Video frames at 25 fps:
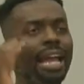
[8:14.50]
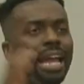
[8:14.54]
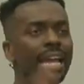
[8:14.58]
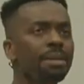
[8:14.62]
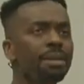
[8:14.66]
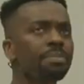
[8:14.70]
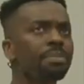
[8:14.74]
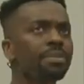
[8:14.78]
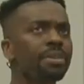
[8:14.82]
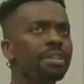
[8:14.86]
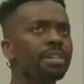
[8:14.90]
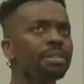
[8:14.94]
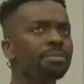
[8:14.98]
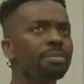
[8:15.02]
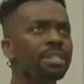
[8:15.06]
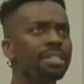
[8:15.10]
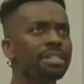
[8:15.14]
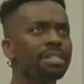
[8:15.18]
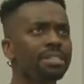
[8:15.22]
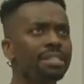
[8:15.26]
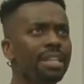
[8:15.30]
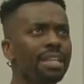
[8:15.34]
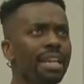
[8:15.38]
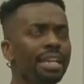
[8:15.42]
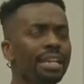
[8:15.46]
Abraham
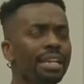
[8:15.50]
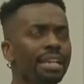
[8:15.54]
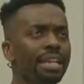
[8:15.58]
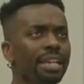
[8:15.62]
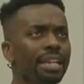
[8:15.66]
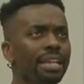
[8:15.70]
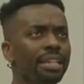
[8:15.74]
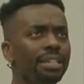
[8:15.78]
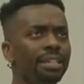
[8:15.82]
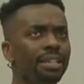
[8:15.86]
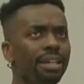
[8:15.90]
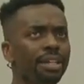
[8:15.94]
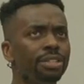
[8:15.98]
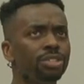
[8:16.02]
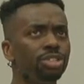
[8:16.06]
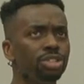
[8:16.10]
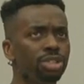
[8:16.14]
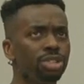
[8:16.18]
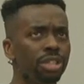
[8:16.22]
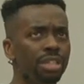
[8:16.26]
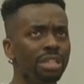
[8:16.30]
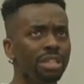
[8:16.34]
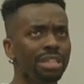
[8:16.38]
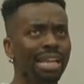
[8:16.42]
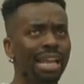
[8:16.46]
is taking a
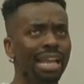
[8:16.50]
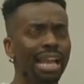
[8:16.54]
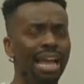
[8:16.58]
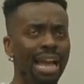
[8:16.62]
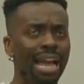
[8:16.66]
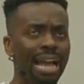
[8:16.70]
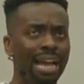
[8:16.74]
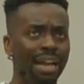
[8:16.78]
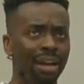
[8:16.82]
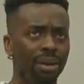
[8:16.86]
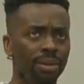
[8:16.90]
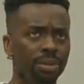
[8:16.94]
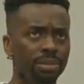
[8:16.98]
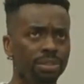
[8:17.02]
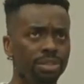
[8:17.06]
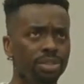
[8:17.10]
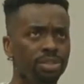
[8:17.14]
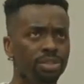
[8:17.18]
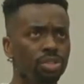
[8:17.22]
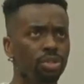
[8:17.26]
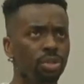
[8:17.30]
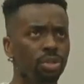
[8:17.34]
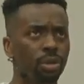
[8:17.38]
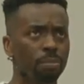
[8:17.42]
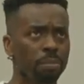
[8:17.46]
journey out
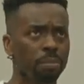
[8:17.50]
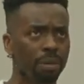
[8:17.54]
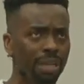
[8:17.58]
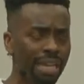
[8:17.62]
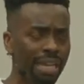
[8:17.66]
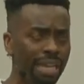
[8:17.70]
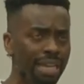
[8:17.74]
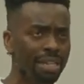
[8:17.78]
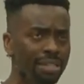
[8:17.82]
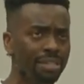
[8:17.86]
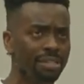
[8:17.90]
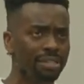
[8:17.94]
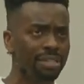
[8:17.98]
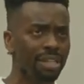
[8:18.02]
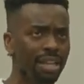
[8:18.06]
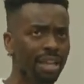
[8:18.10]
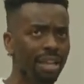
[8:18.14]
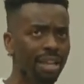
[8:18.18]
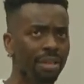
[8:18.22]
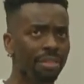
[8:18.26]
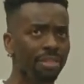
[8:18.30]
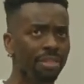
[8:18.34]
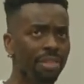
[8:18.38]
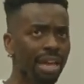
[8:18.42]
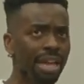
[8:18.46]
to a place
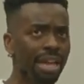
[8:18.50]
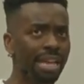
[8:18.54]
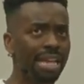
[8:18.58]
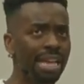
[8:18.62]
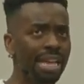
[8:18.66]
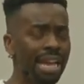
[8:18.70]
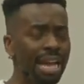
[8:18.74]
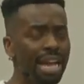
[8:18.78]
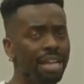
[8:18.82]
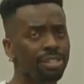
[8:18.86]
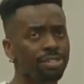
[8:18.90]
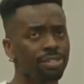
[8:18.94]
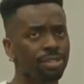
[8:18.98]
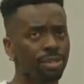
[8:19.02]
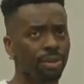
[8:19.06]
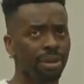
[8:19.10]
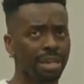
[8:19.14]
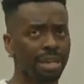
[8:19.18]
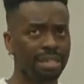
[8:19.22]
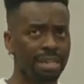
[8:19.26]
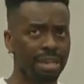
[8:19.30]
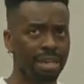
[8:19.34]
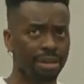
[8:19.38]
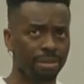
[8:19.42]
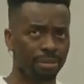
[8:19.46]
that he has no
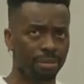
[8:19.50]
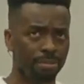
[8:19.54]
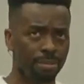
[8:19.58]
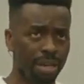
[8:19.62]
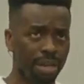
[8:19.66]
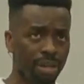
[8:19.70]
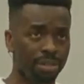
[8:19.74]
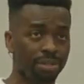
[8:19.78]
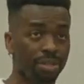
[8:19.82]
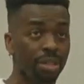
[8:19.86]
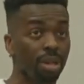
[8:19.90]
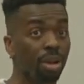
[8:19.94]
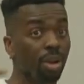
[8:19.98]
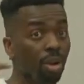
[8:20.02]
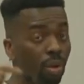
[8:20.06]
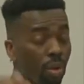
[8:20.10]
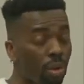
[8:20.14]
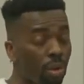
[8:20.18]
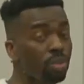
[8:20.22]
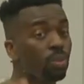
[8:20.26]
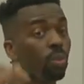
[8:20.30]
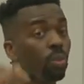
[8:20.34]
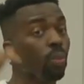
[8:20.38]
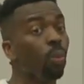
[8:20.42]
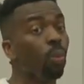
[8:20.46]
idea about. The
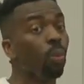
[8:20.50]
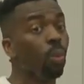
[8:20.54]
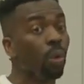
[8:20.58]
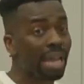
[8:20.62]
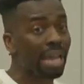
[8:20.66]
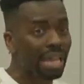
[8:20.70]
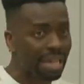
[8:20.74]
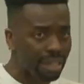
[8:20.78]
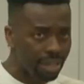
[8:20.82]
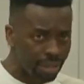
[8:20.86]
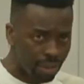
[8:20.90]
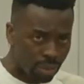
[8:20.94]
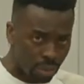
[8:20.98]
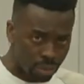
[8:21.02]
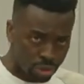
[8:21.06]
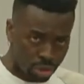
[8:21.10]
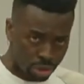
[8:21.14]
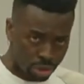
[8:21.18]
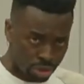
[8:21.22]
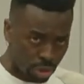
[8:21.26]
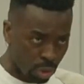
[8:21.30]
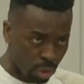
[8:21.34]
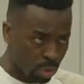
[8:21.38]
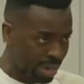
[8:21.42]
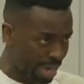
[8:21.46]
Lord will
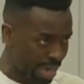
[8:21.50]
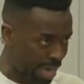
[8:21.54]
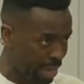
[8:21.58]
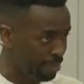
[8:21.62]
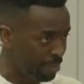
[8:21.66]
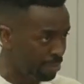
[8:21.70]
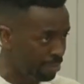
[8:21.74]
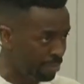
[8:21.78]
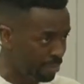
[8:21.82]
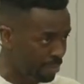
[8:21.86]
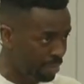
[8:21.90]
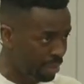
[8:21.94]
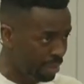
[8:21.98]
show him.